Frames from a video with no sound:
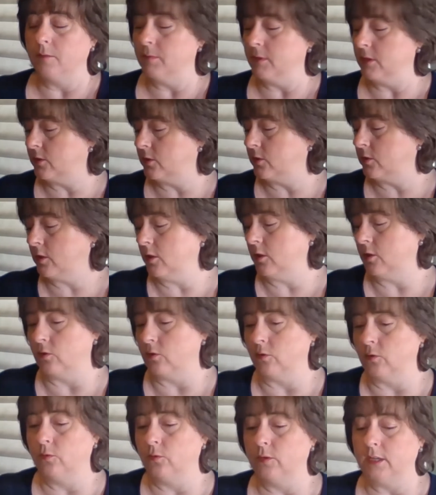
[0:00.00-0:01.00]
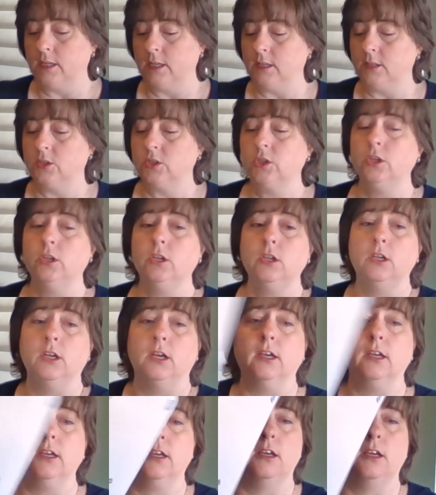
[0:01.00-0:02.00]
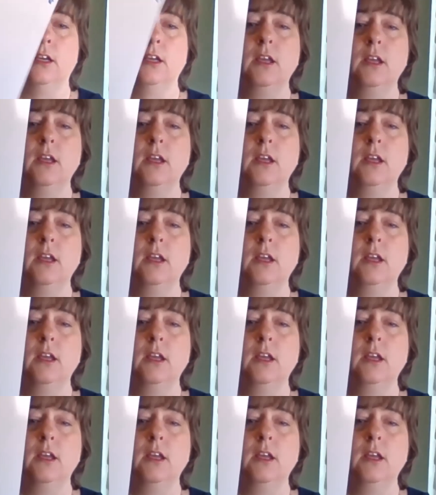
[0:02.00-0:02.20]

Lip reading: So he took